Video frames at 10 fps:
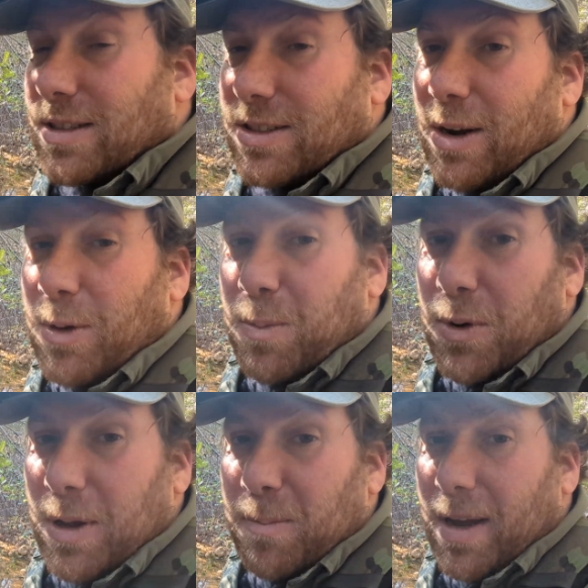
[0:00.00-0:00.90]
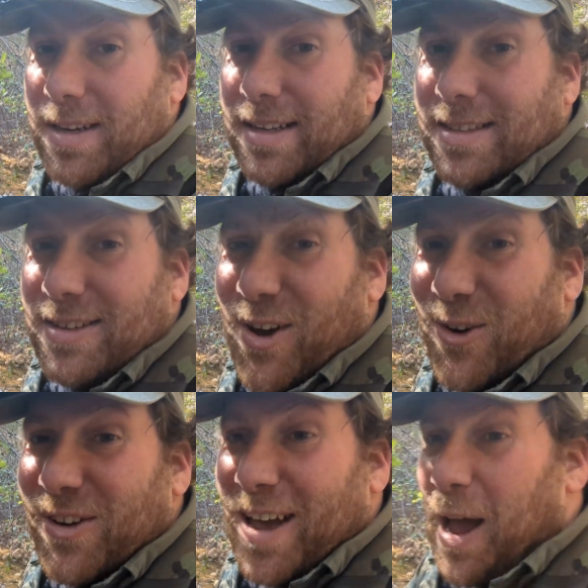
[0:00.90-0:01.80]
are generally pretty abundant,
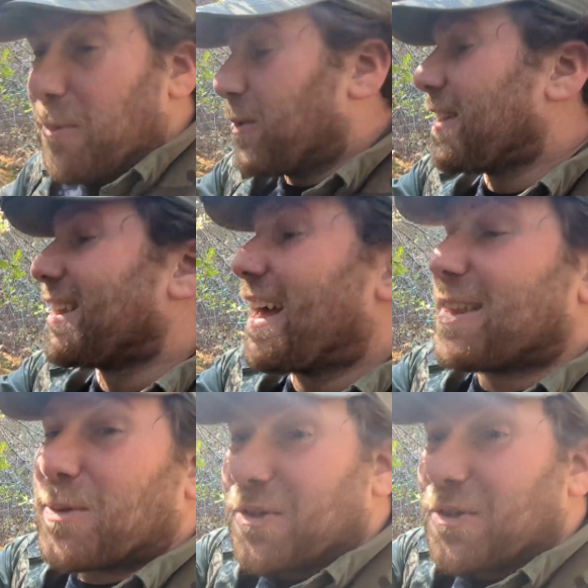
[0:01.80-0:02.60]
so I'm really glad that we